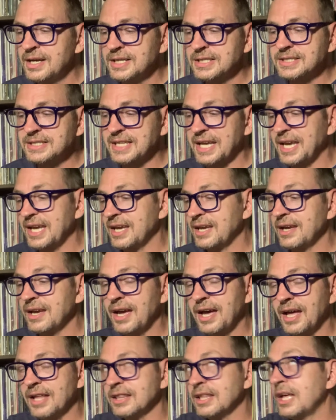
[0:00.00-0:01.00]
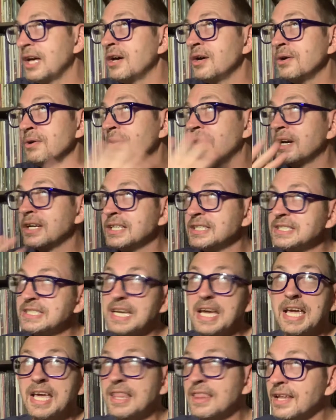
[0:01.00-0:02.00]
Say hello on a
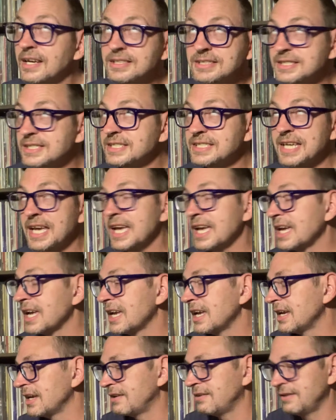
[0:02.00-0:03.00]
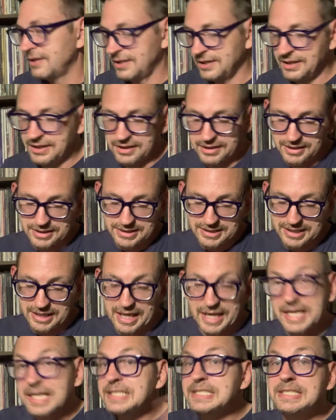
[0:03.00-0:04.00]
day like today,
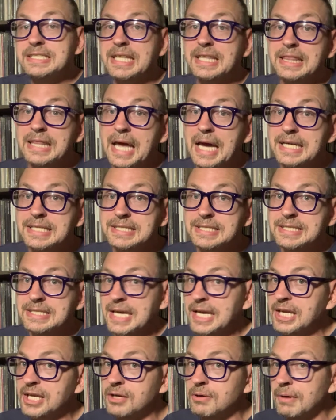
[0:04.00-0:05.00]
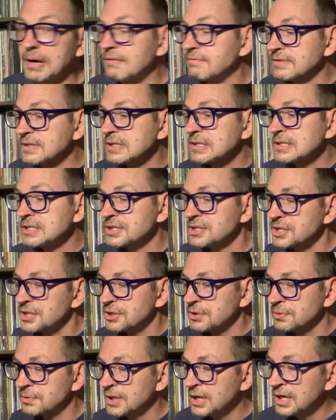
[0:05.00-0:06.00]
like it's the last day you ever
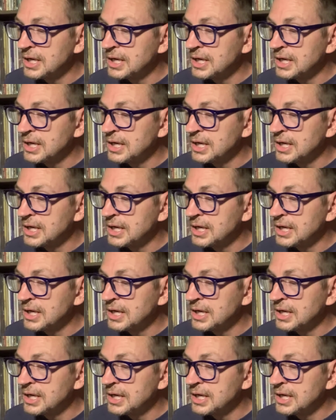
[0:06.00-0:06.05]
knew.